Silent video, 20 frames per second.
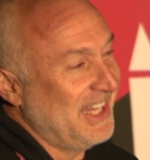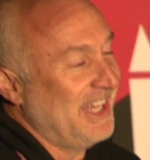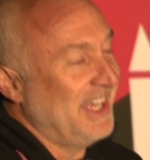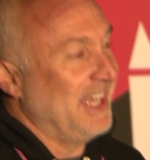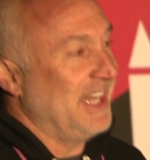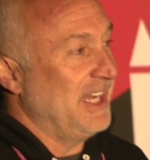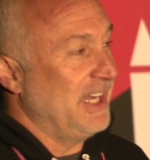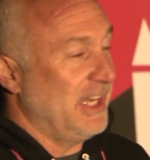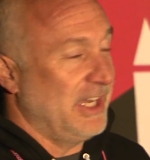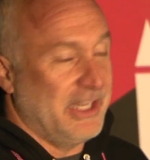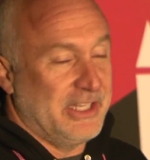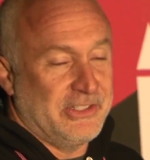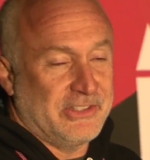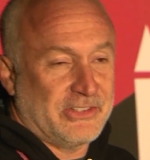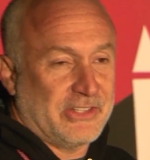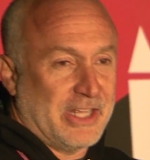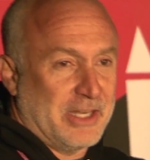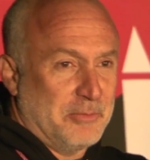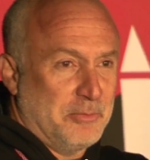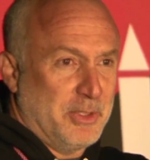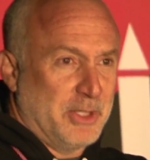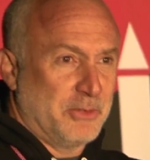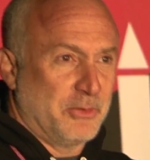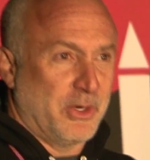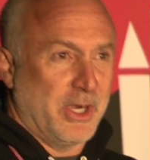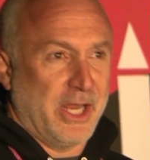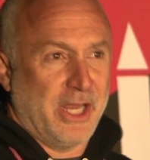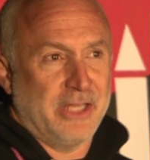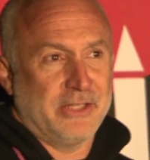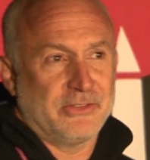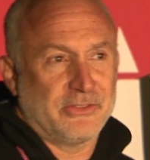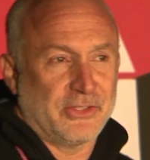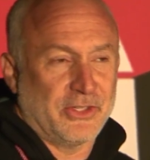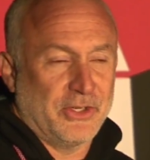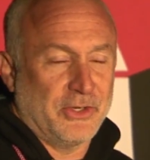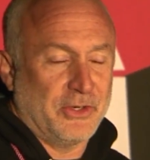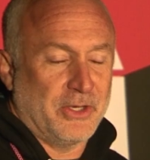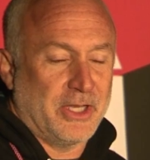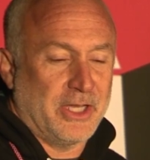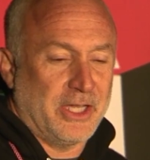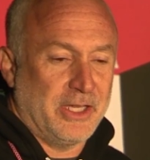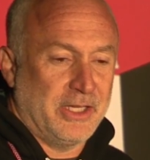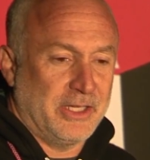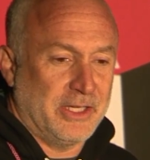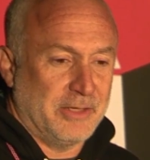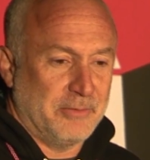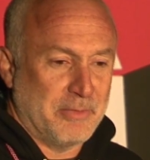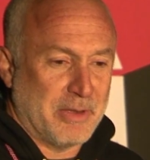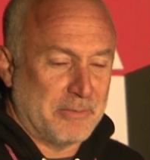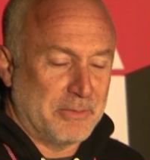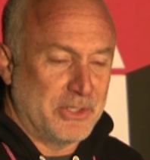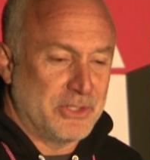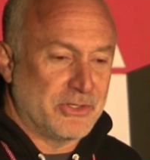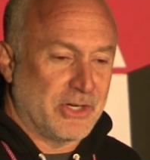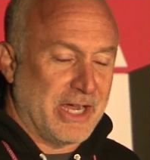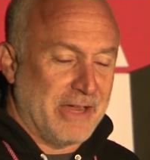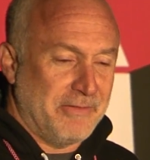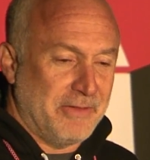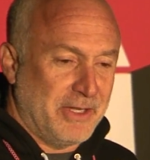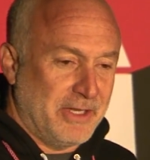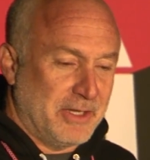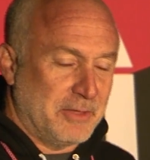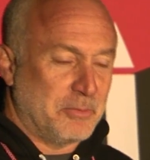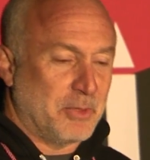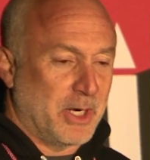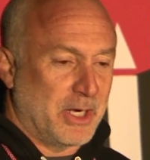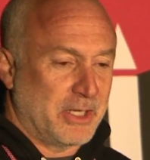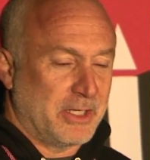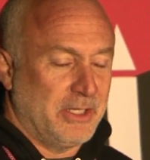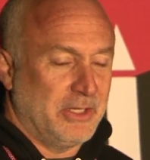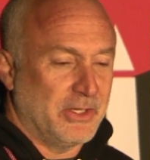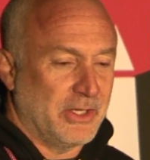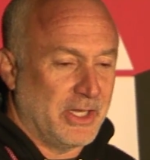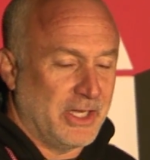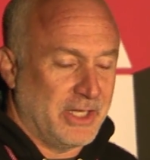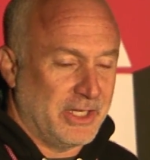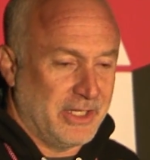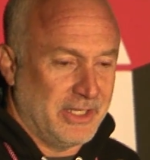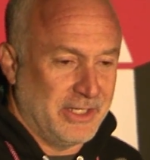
And it had just had a big rain. So I remember driving in the parking lot,